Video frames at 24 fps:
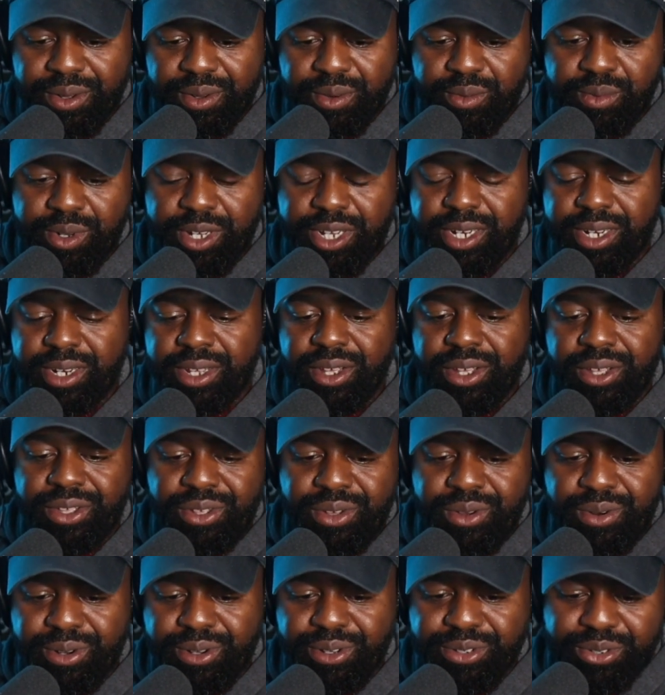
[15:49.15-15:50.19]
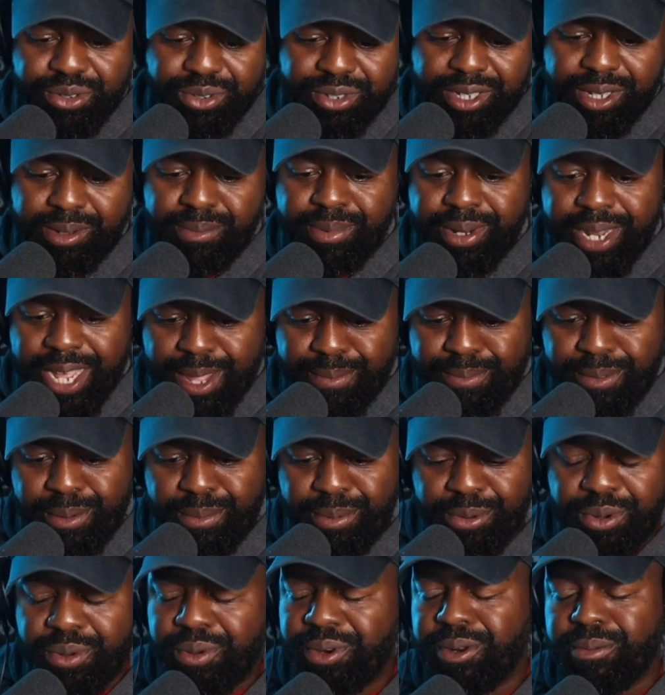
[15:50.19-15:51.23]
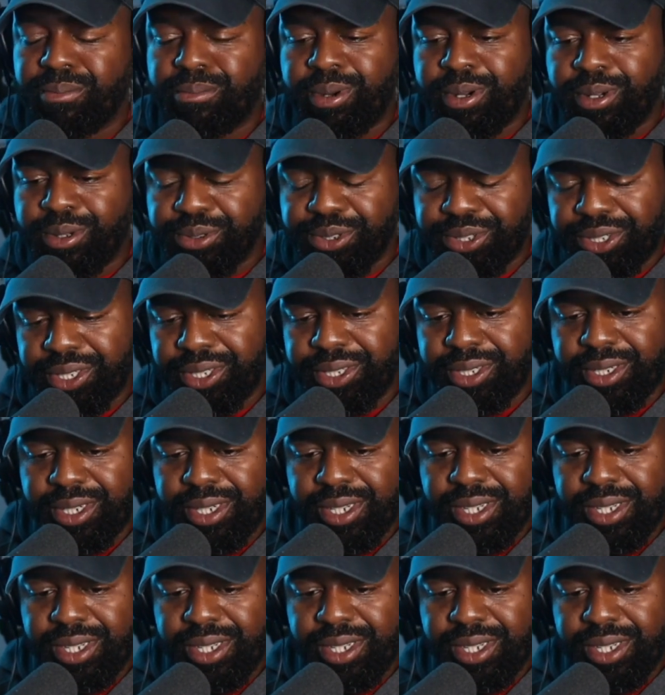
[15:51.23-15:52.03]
when you also see black people doing the bullshit.